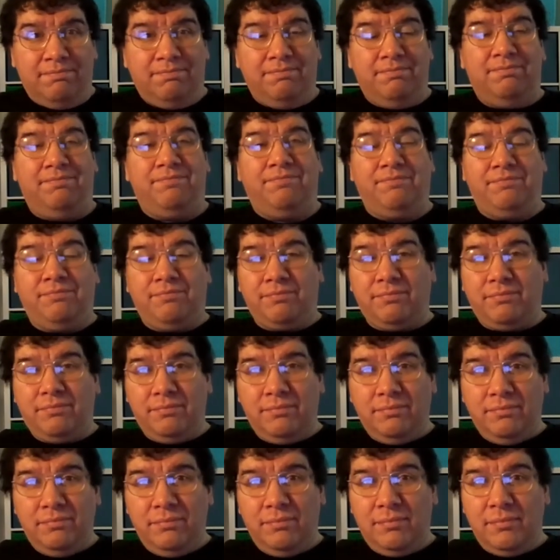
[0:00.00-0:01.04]

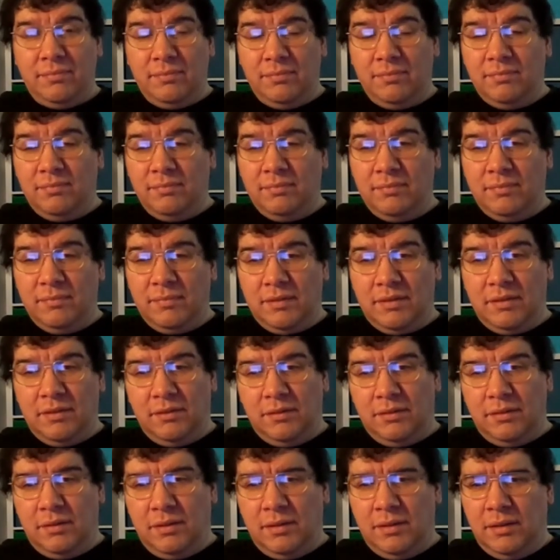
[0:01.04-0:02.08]

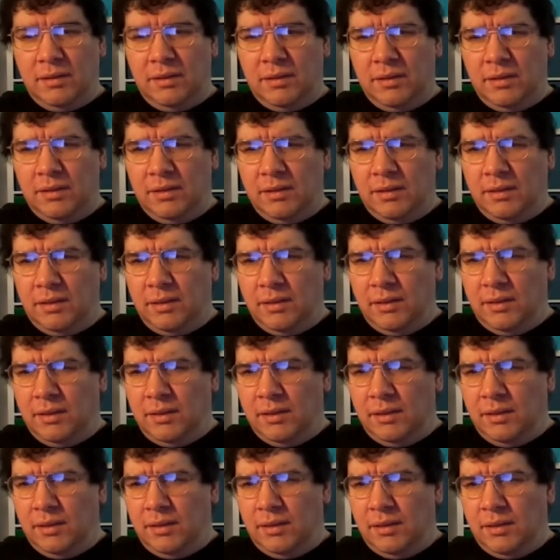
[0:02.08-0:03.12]

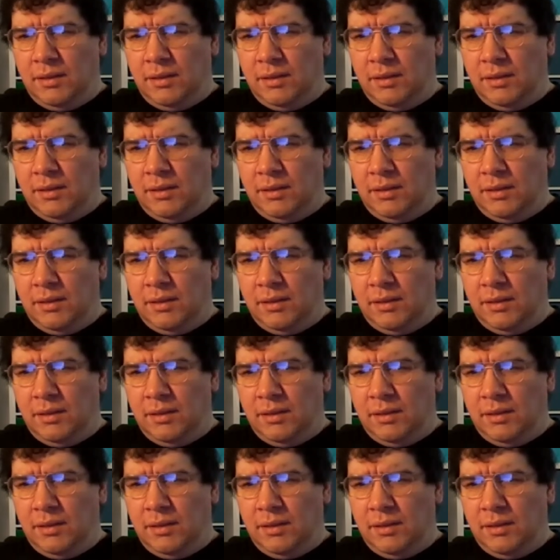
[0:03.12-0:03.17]
No one is speaking in this clip.